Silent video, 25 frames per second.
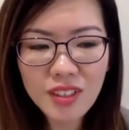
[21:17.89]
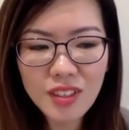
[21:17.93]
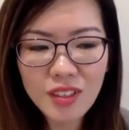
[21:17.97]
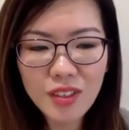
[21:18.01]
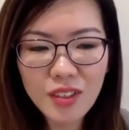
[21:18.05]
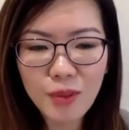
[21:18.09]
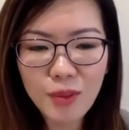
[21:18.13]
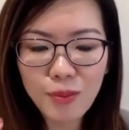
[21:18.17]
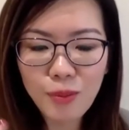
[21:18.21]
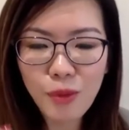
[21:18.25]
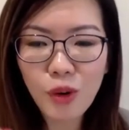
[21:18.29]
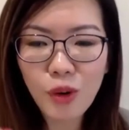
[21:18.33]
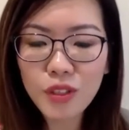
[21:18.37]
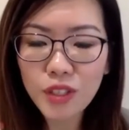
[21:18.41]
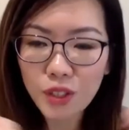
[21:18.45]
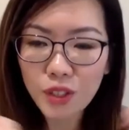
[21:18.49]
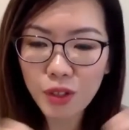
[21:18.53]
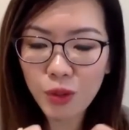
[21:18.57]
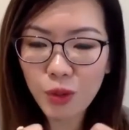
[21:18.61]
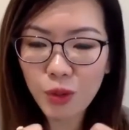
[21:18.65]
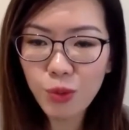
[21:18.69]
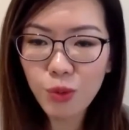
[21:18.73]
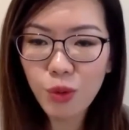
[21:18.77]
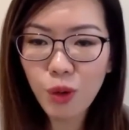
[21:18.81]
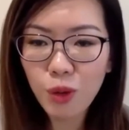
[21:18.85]
the more the
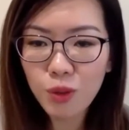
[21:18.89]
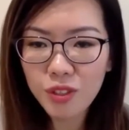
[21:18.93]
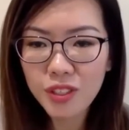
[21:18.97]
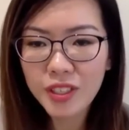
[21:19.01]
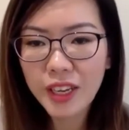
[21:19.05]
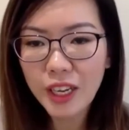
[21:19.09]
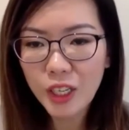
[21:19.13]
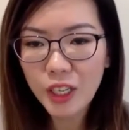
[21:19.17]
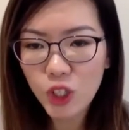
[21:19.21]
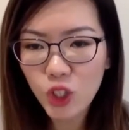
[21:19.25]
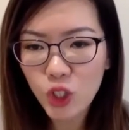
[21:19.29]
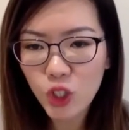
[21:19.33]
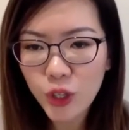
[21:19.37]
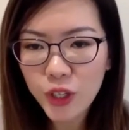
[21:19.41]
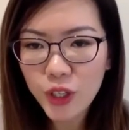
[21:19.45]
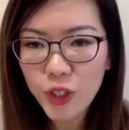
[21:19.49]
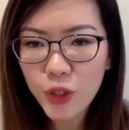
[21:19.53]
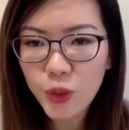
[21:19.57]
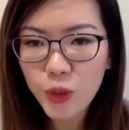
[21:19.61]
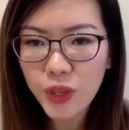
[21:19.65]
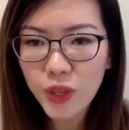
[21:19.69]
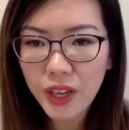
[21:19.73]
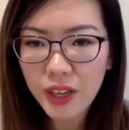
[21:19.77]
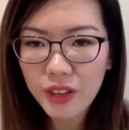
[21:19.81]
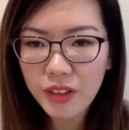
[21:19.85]
neurons get joined
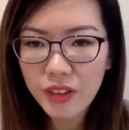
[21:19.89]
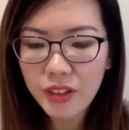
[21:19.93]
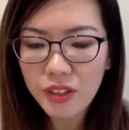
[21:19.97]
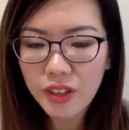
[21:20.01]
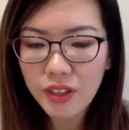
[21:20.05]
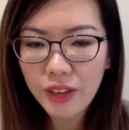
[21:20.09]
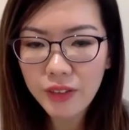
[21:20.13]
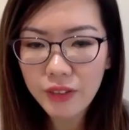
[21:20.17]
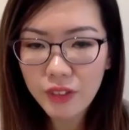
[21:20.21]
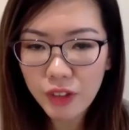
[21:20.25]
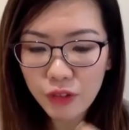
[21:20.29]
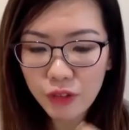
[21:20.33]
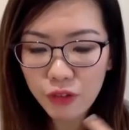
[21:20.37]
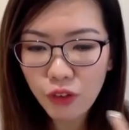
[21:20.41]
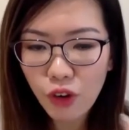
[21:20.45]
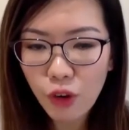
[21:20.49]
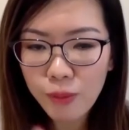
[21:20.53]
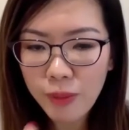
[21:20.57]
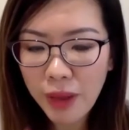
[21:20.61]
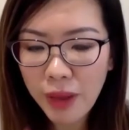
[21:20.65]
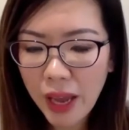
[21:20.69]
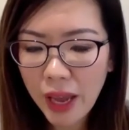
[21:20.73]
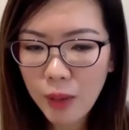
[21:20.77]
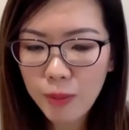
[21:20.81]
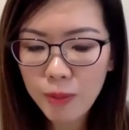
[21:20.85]
together and they form
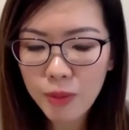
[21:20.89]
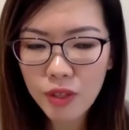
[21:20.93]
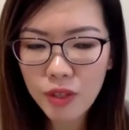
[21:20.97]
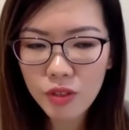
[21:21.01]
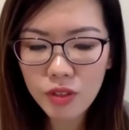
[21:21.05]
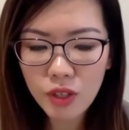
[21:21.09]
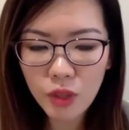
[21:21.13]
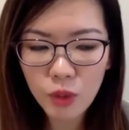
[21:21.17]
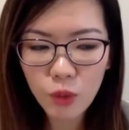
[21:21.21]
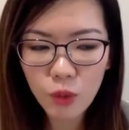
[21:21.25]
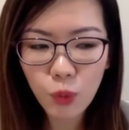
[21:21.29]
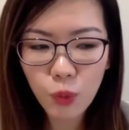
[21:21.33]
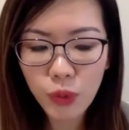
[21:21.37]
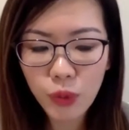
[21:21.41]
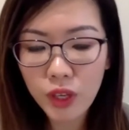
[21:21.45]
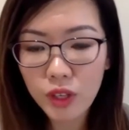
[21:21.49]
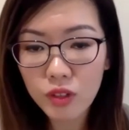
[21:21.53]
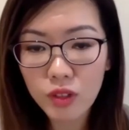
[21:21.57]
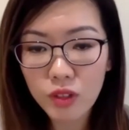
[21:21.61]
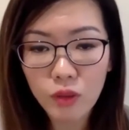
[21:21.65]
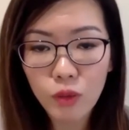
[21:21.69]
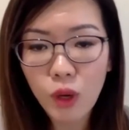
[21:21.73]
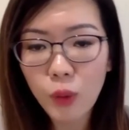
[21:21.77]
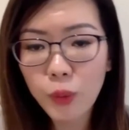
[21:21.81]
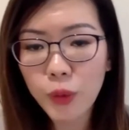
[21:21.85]
habits and ways
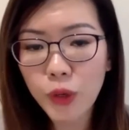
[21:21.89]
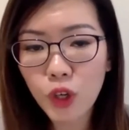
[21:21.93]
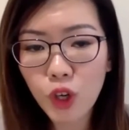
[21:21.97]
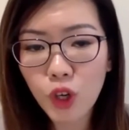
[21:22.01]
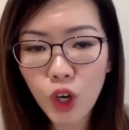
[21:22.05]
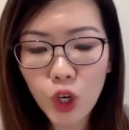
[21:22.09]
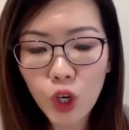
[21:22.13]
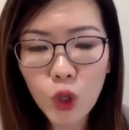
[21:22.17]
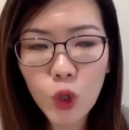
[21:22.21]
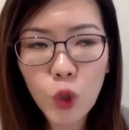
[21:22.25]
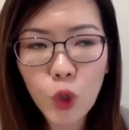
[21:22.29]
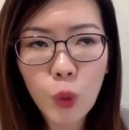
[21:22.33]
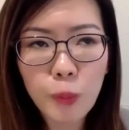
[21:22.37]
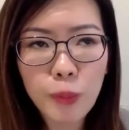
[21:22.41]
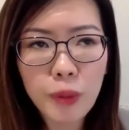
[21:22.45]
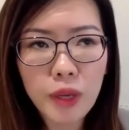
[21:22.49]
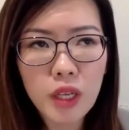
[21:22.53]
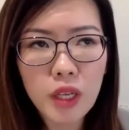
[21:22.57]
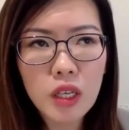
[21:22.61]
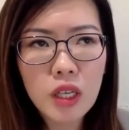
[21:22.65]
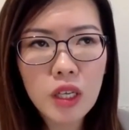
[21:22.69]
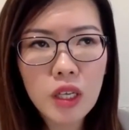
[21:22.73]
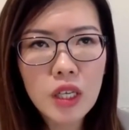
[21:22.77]
of what we call coping.